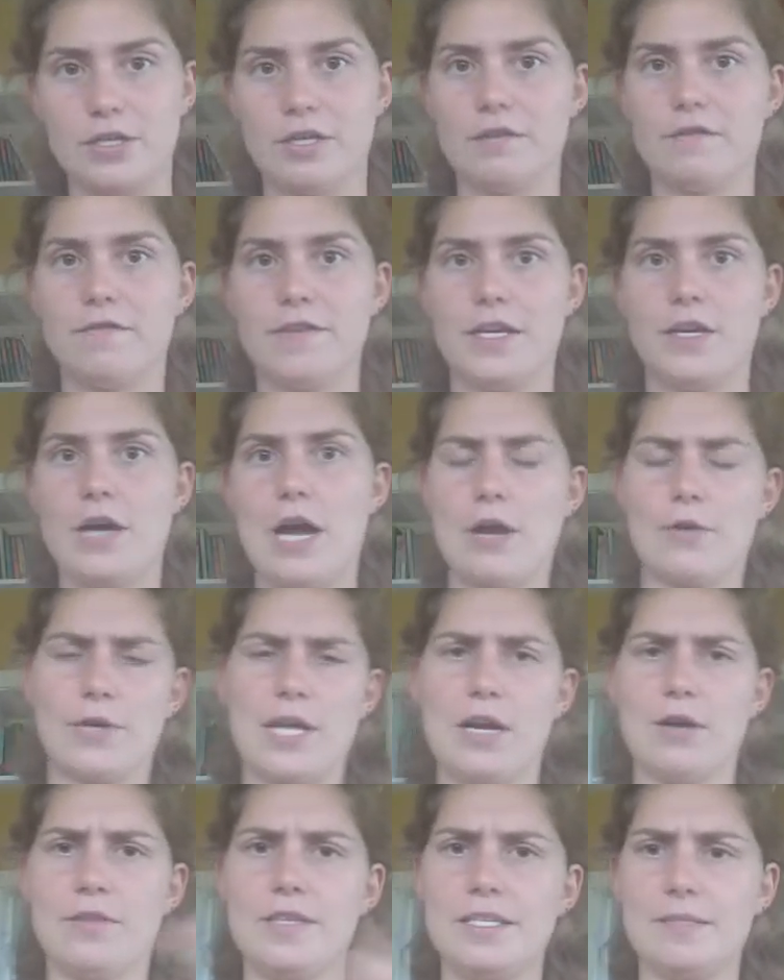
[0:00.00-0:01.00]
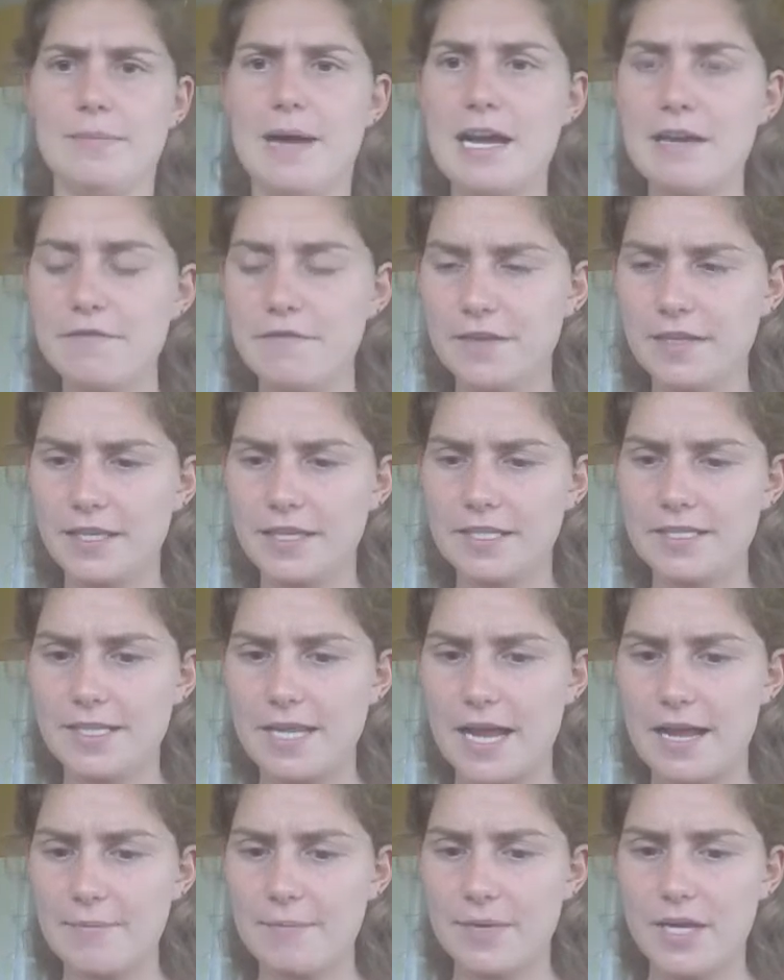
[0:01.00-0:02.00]
and to figure out, okay, are these my feelings
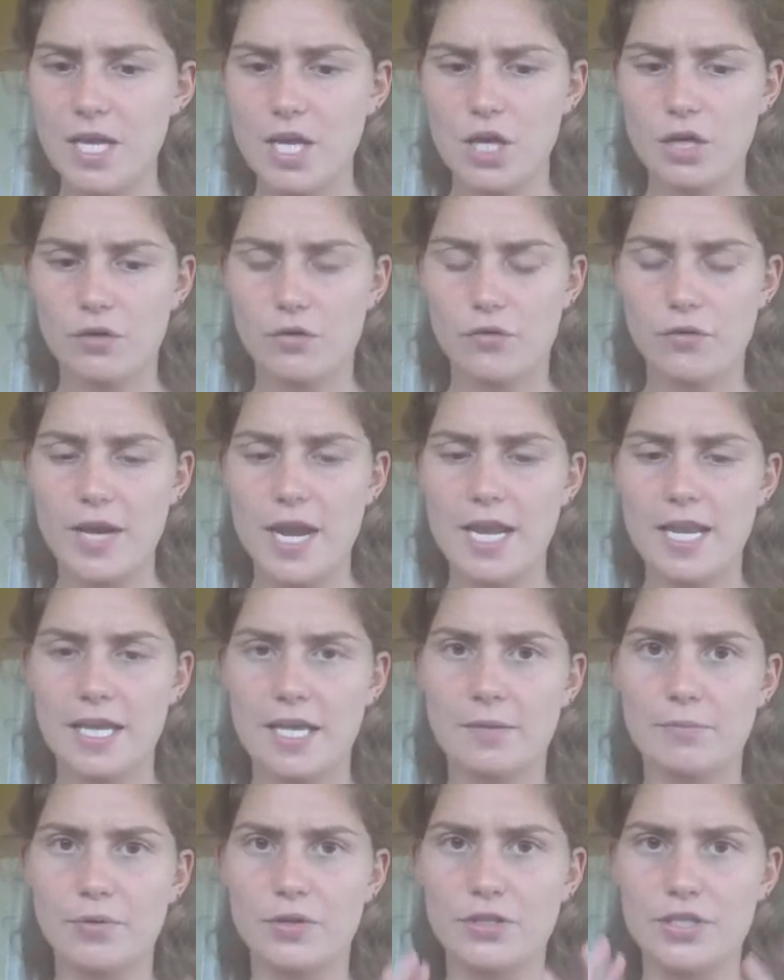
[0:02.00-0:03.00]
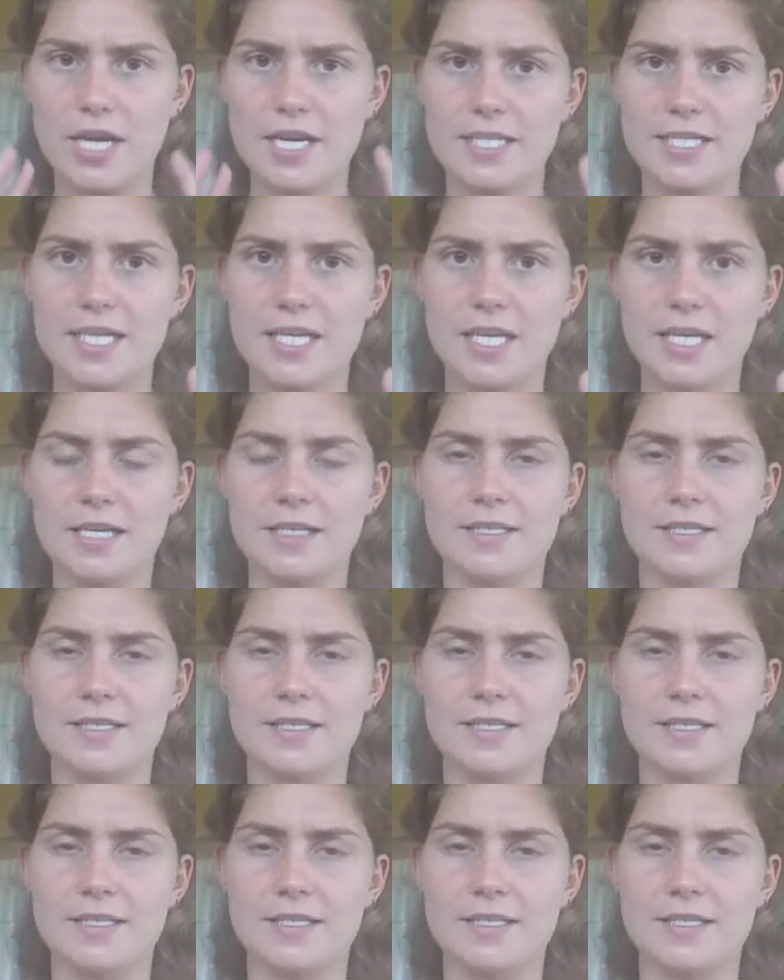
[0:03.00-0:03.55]
that I'm creating and projecting?